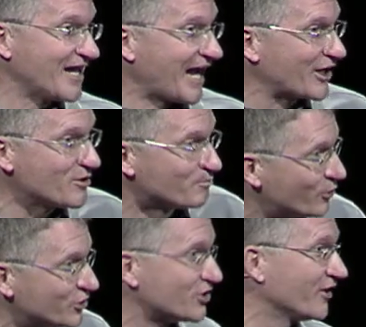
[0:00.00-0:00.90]
I couldn't
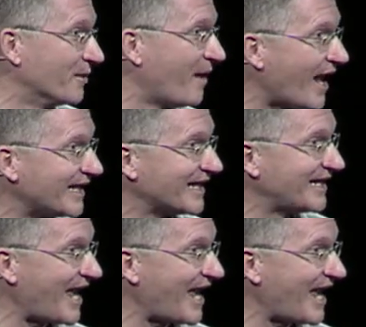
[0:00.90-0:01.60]
push on the mud and get